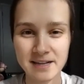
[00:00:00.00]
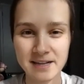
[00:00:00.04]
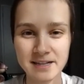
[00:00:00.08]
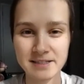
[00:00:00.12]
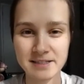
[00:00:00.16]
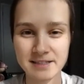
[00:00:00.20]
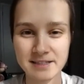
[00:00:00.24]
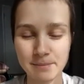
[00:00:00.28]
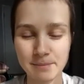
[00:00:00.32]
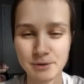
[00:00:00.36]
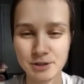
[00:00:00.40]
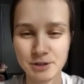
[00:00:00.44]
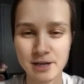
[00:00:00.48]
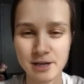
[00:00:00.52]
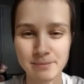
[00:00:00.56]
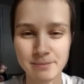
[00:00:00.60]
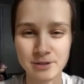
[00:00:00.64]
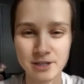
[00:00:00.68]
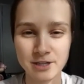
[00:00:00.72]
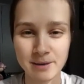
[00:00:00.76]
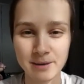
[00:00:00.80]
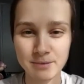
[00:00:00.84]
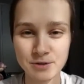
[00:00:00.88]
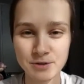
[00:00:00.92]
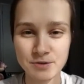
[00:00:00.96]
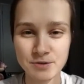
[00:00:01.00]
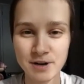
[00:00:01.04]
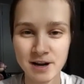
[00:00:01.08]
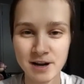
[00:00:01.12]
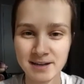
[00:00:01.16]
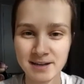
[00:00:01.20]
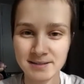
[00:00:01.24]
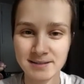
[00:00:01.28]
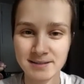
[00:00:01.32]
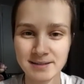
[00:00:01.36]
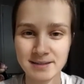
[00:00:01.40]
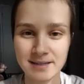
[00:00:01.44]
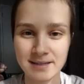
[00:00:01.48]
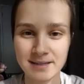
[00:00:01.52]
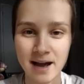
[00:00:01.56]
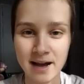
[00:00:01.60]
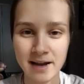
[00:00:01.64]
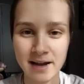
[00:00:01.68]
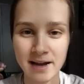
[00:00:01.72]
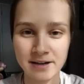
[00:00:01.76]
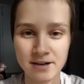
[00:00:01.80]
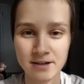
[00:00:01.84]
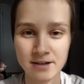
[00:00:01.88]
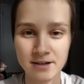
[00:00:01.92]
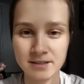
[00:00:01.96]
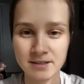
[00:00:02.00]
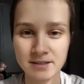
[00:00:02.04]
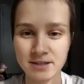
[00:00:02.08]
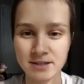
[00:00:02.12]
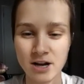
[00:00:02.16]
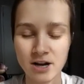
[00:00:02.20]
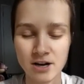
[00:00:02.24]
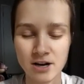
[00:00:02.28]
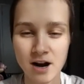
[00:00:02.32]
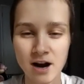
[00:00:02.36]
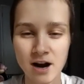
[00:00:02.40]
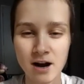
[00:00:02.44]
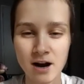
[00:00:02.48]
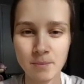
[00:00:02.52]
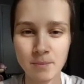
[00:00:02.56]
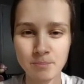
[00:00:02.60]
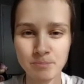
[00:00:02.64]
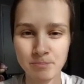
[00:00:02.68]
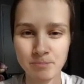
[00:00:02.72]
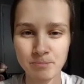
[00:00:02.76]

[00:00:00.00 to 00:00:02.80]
www.psynurse.com,